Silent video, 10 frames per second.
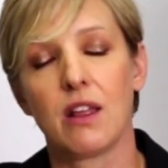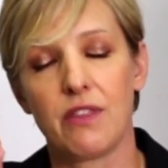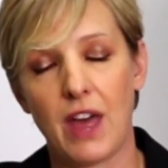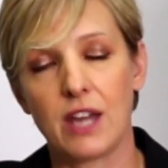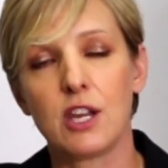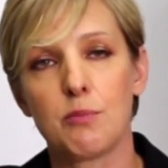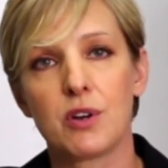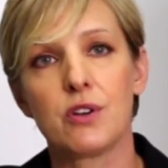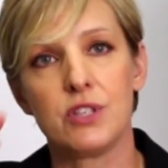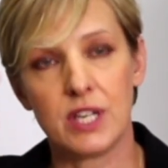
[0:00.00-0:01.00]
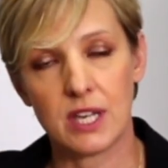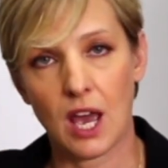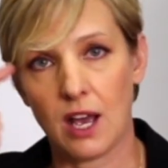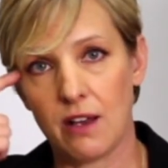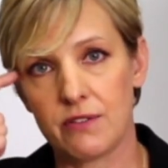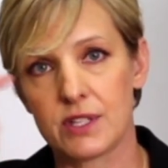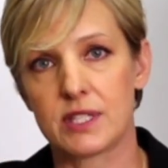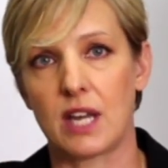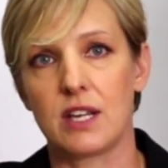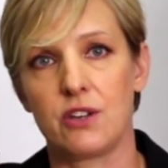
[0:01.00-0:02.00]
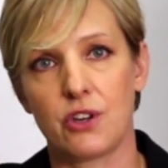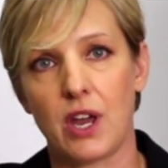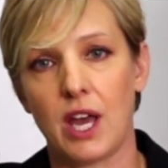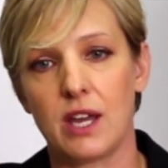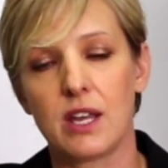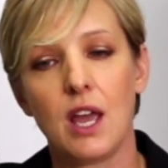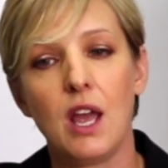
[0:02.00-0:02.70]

That number you need to have steady in your head.